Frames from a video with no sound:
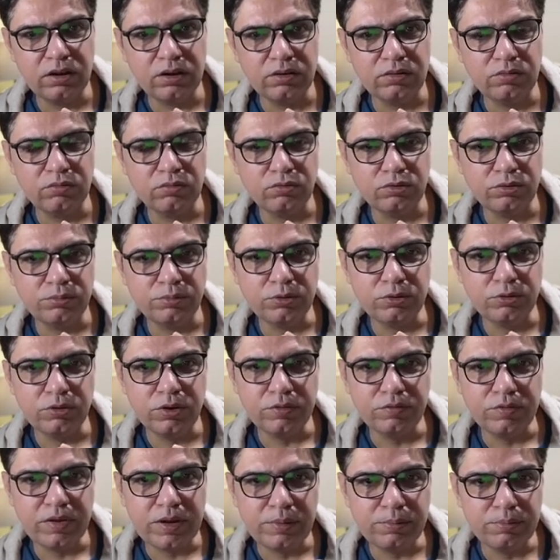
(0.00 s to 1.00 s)
would be
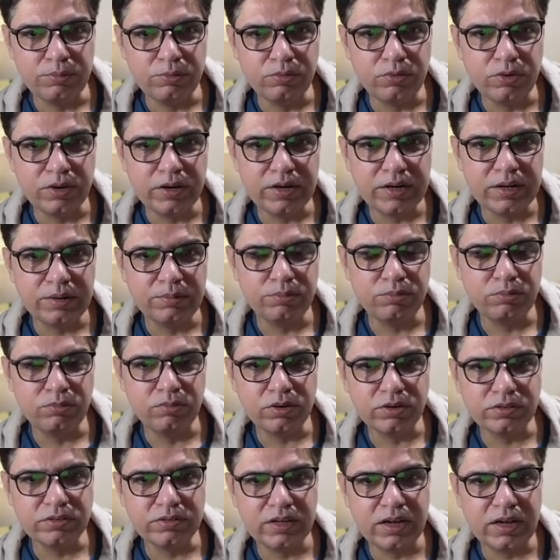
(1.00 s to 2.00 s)
doing very poorly,
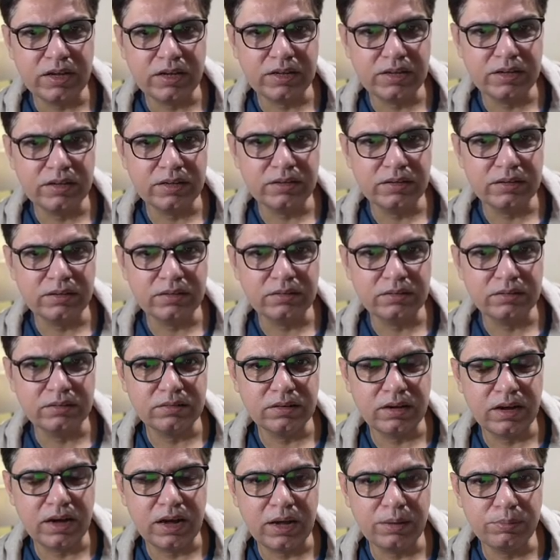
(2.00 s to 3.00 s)
poor sac,
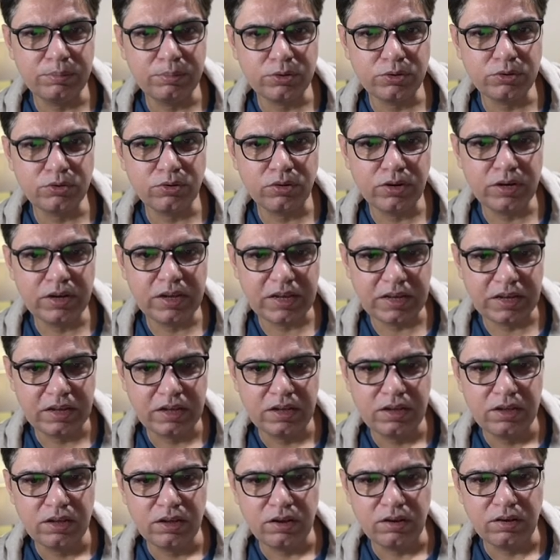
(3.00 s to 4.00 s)
hypertonic,
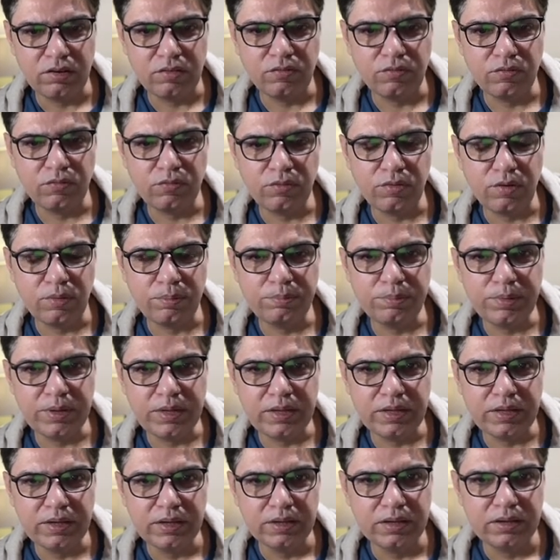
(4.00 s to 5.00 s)

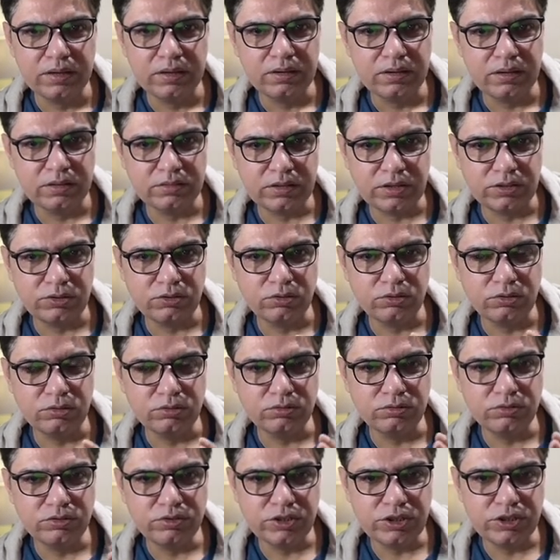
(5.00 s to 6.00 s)
floppy, as I told
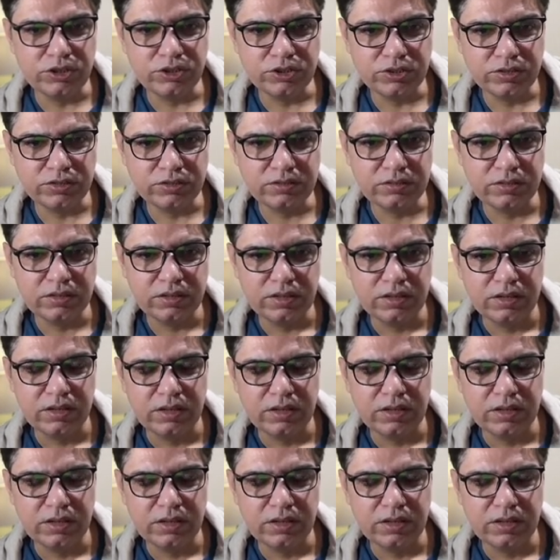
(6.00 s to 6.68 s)
you, seizures.